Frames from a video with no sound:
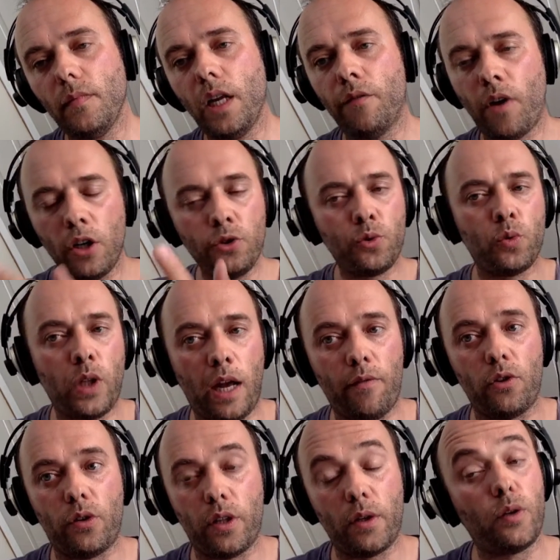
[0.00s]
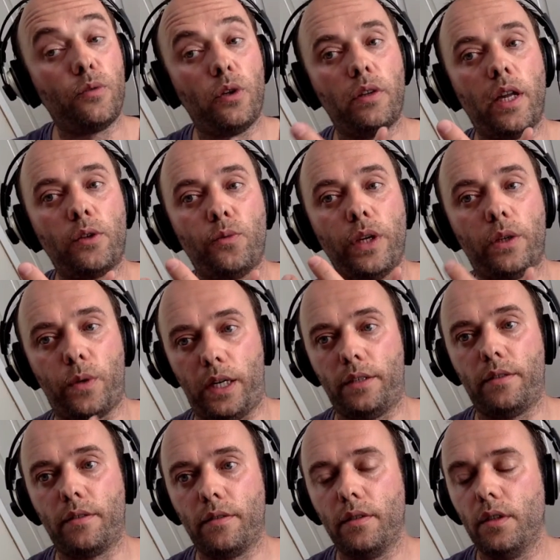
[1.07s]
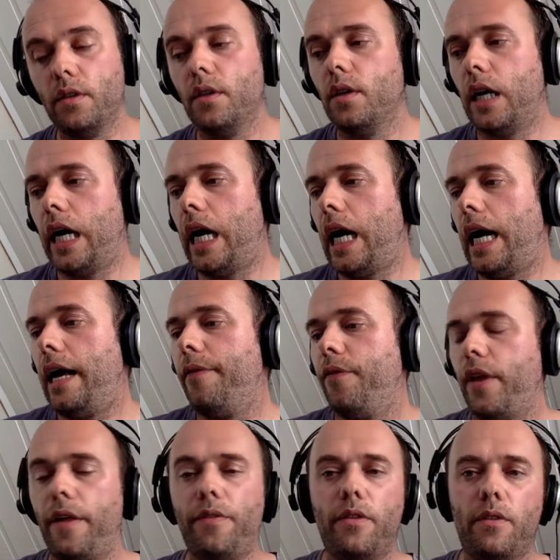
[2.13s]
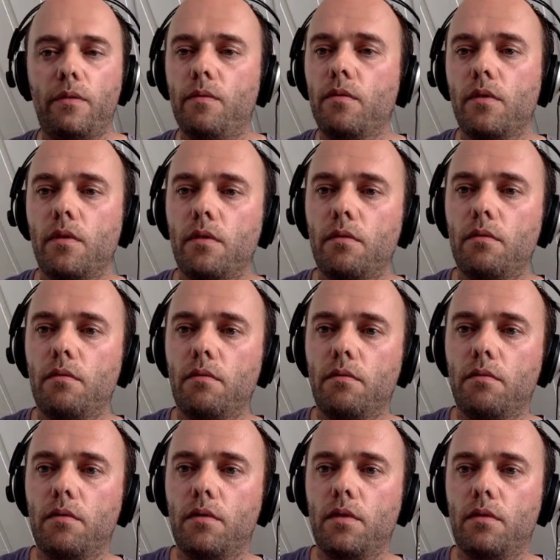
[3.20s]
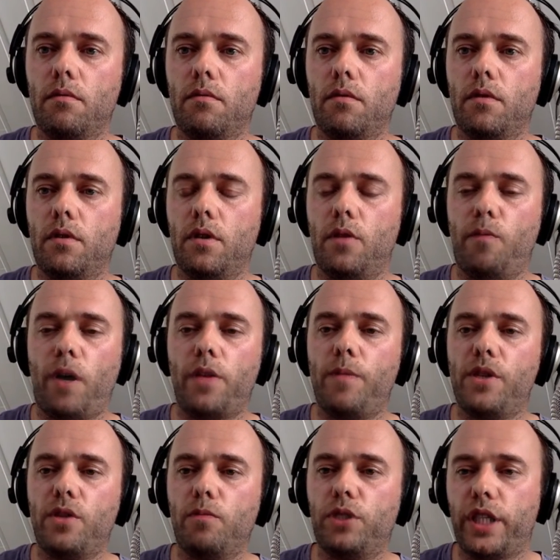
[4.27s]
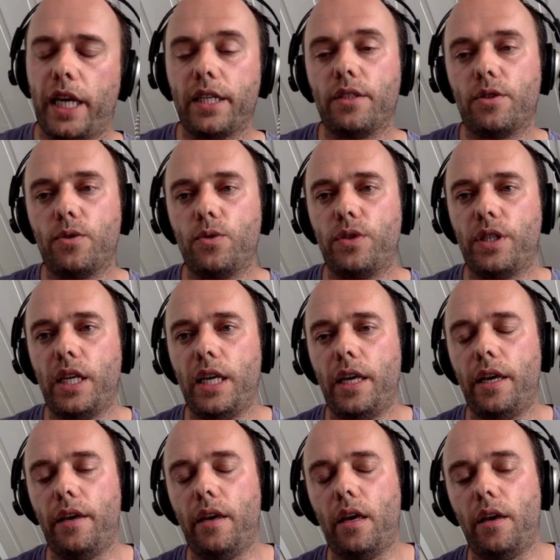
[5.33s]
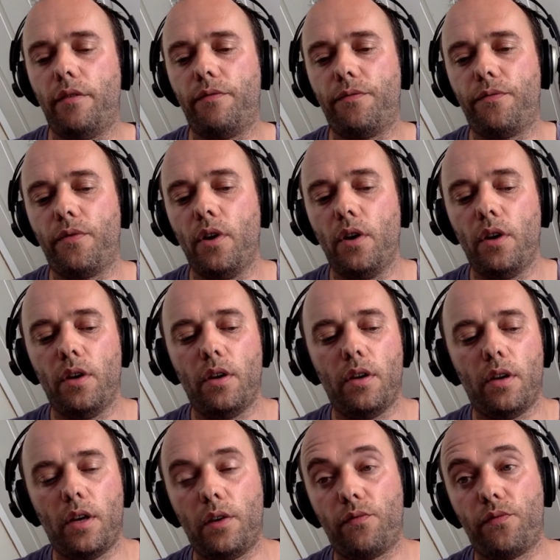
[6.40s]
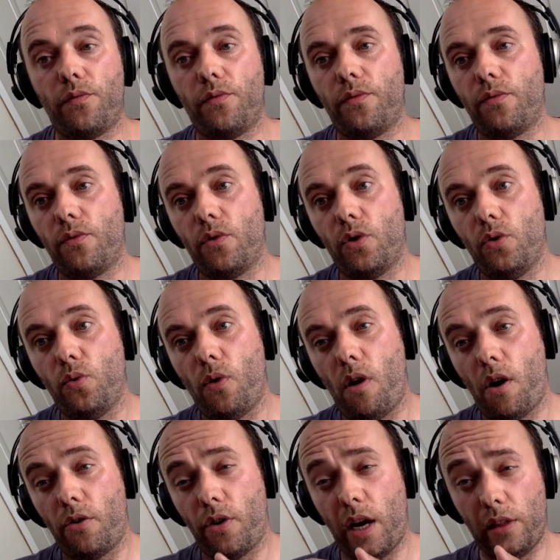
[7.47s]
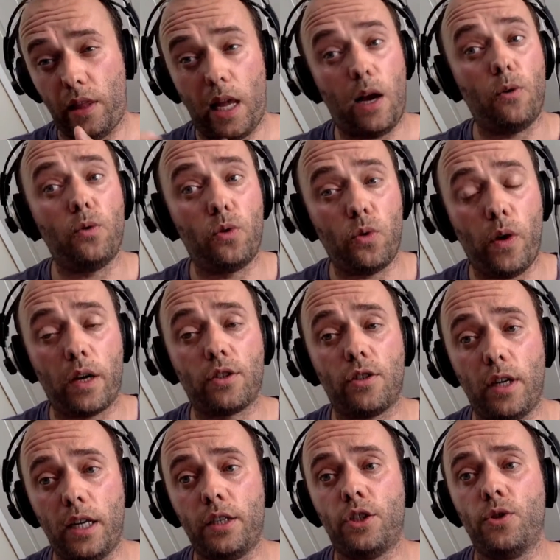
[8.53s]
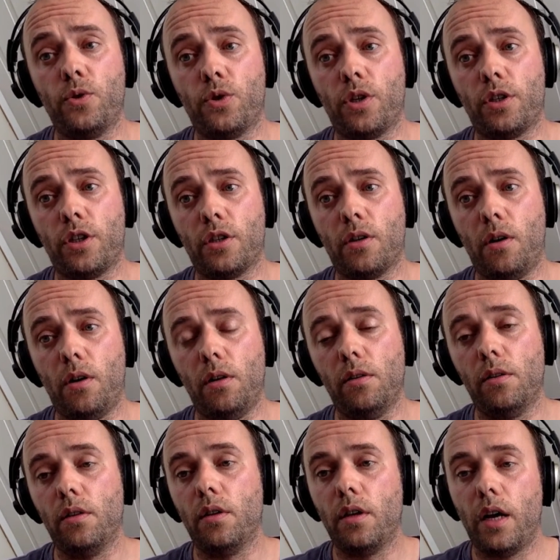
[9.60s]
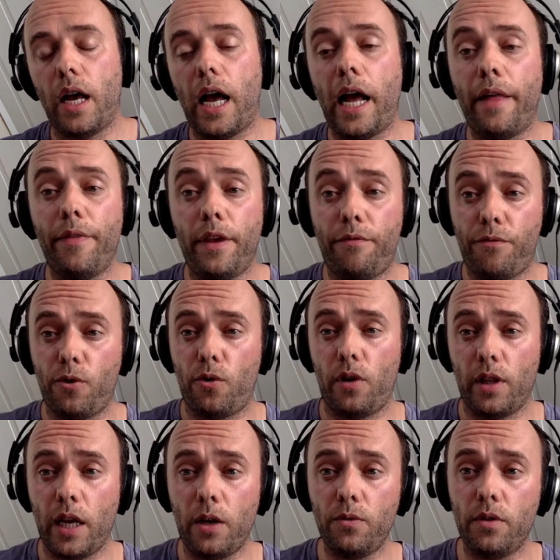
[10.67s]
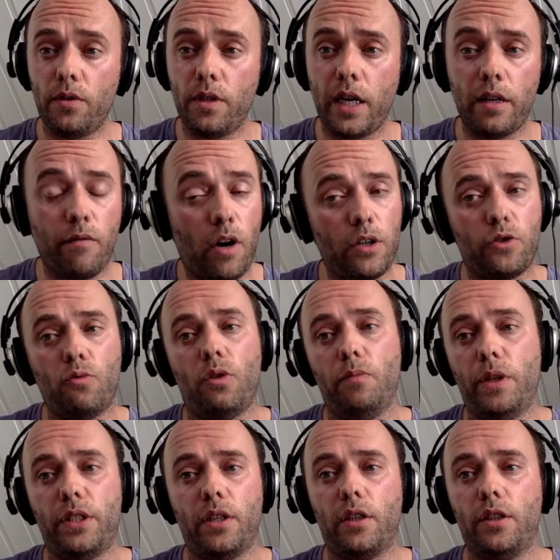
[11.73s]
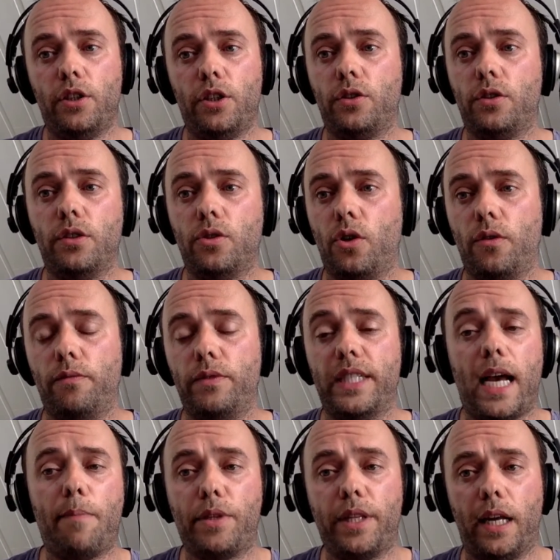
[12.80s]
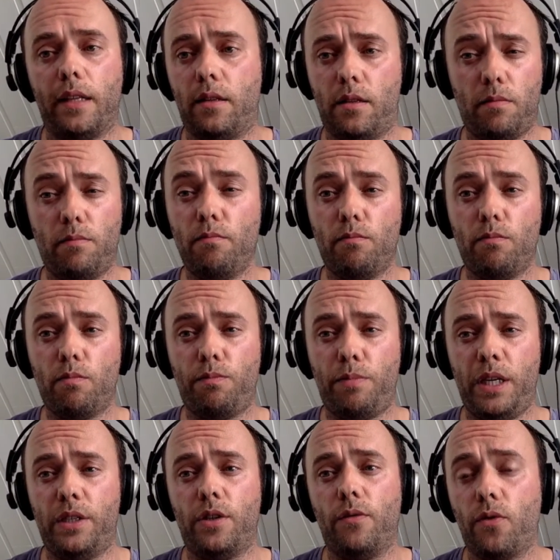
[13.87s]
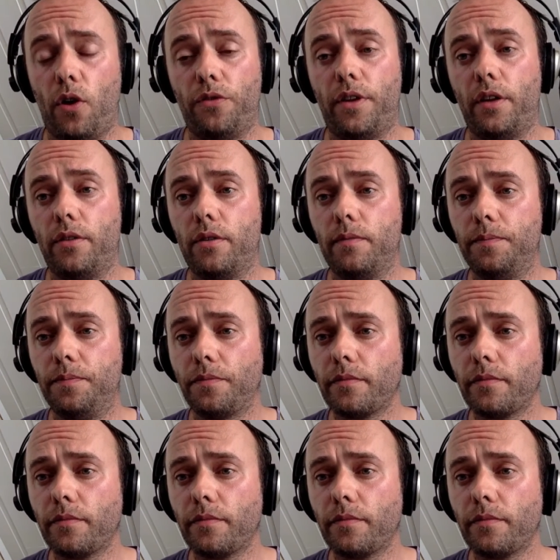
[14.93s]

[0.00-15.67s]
Varnish will have a look at that request, and then mm, there might be some checks to see if if you are allowed to actually issue such a call. And if you're allowed, then Varnish will basically just sort of zap that piece of content.